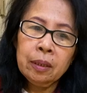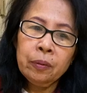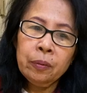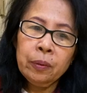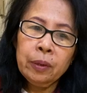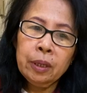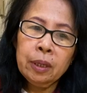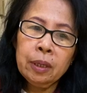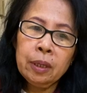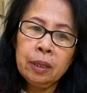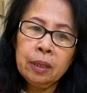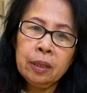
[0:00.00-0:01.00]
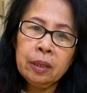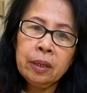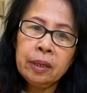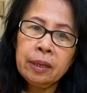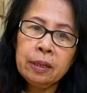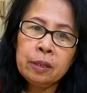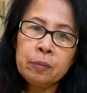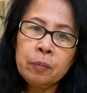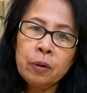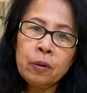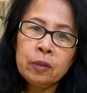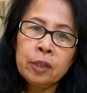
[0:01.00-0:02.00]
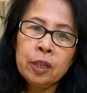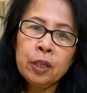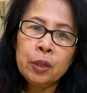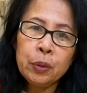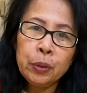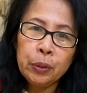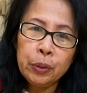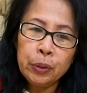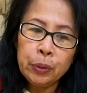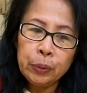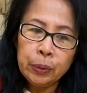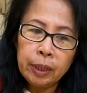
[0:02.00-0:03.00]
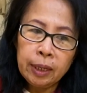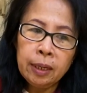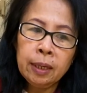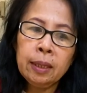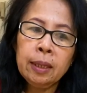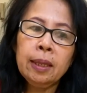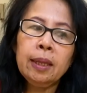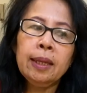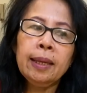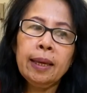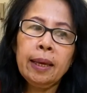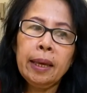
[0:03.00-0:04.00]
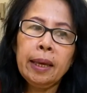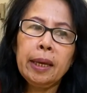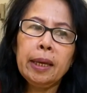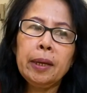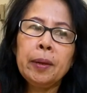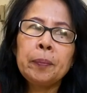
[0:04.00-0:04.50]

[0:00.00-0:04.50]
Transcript: when the turkey is frozen, you need a